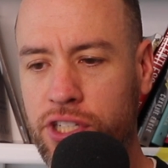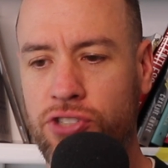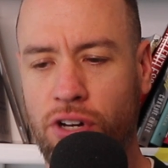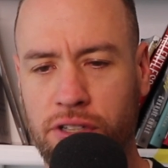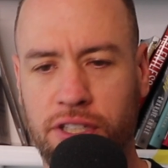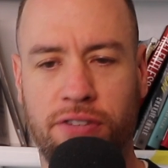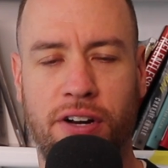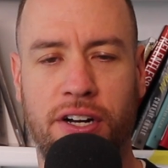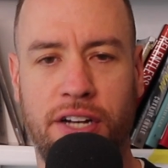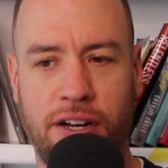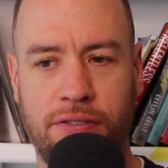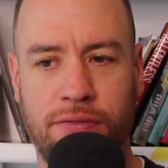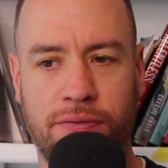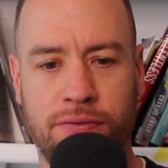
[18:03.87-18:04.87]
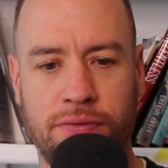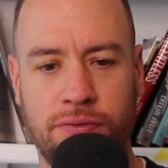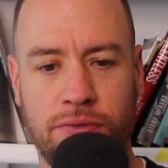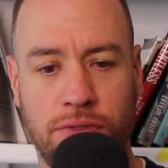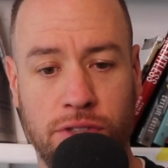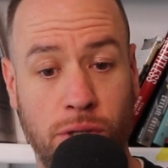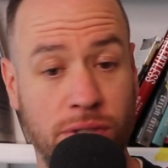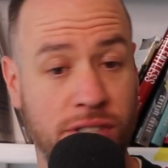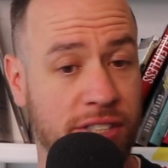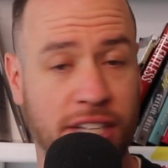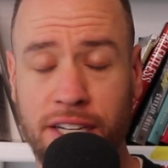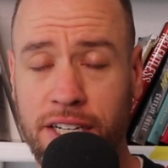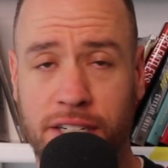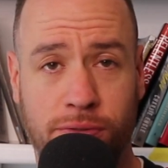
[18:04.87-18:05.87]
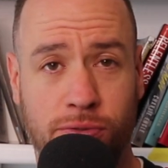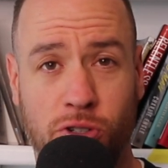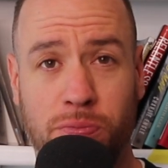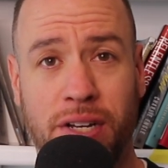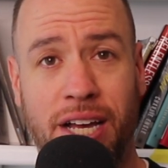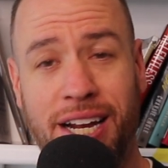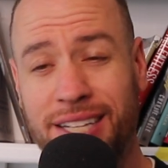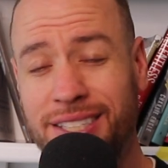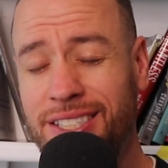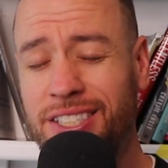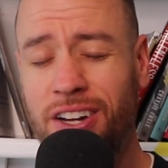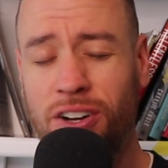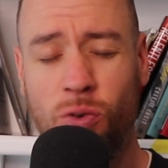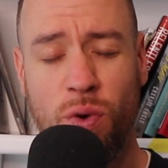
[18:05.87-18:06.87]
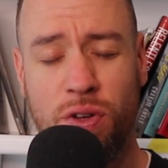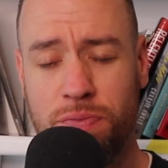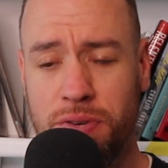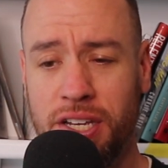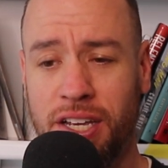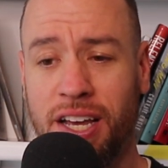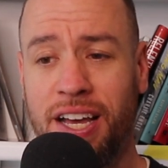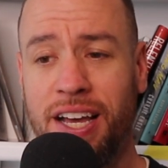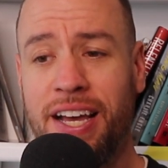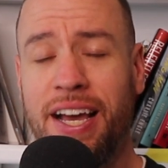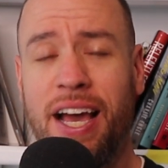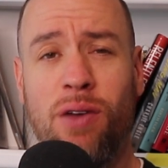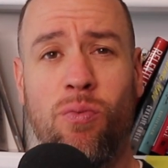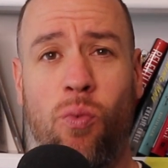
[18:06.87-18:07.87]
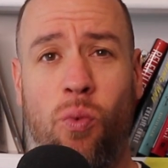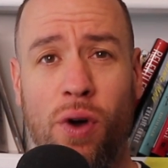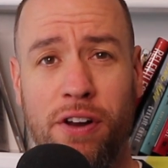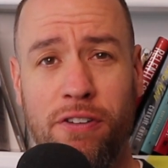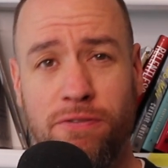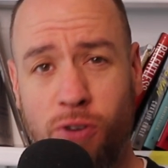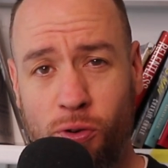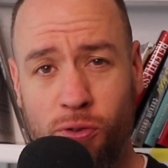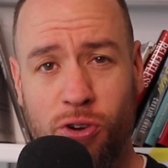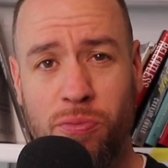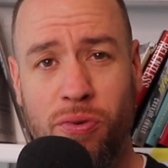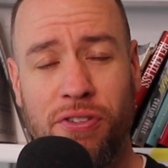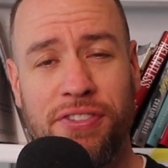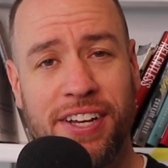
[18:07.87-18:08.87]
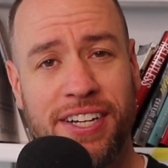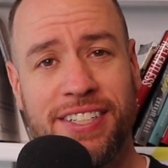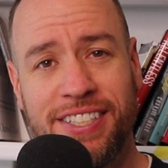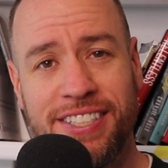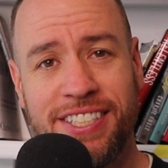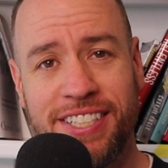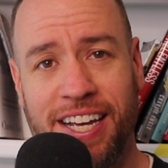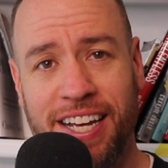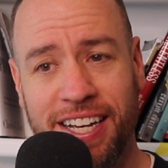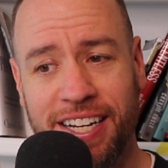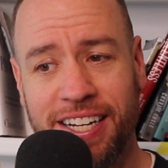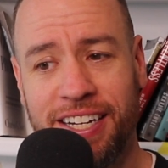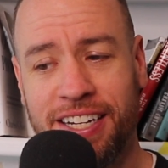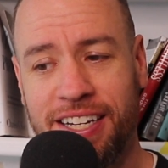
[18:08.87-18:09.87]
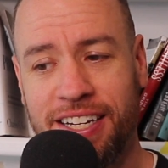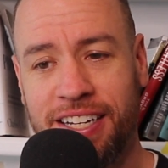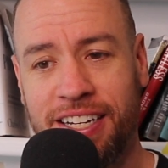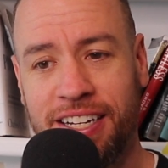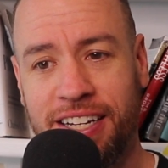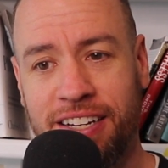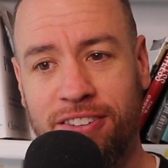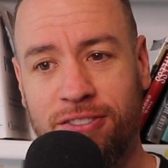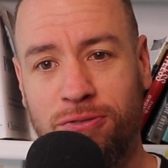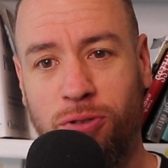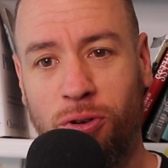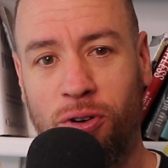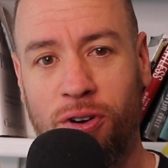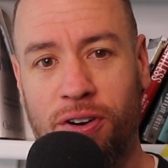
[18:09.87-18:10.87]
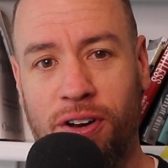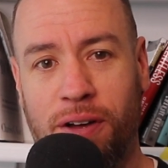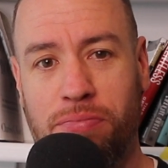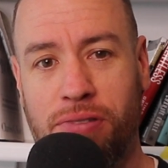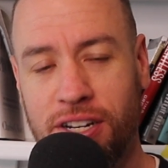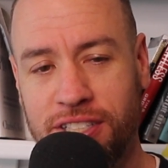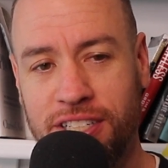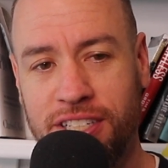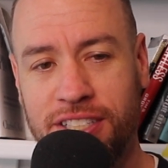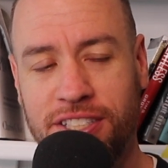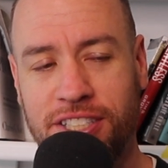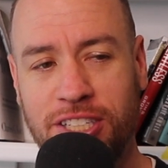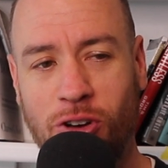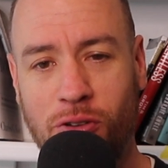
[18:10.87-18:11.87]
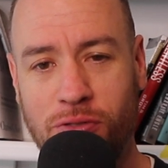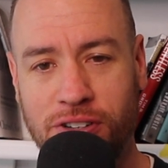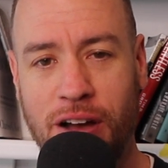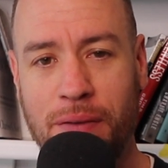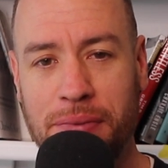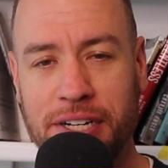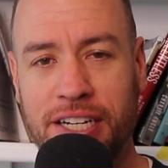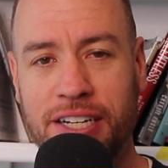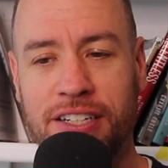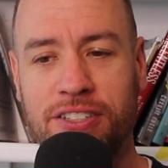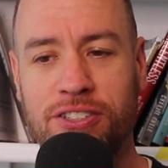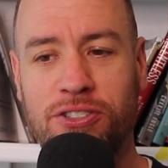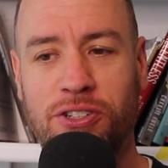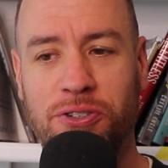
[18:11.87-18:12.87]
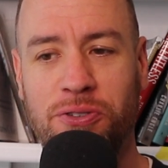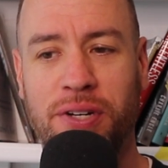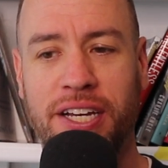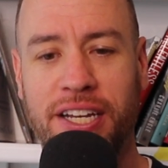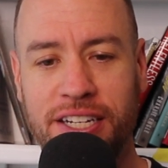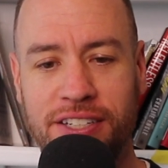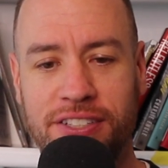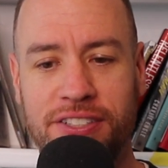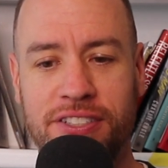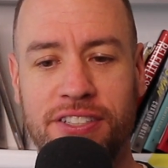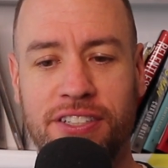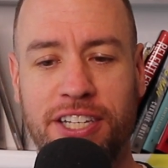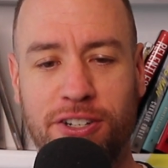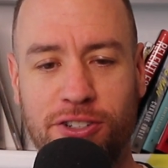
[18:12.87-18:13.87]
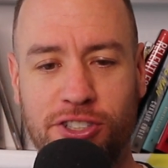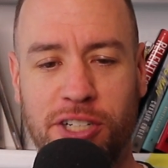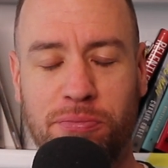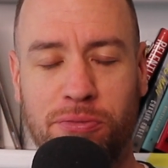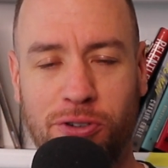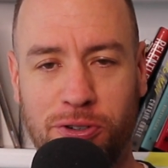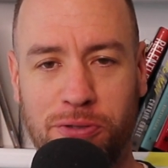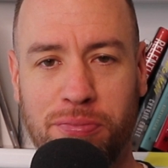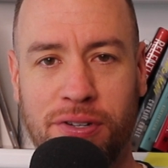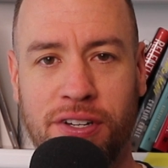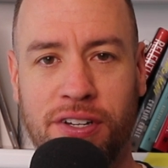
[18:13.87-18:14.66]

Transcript: struggling right now, to his executive group, and it stuck with me. And what a vulnerable thing to say for a president and CEO of a company to his leadership group.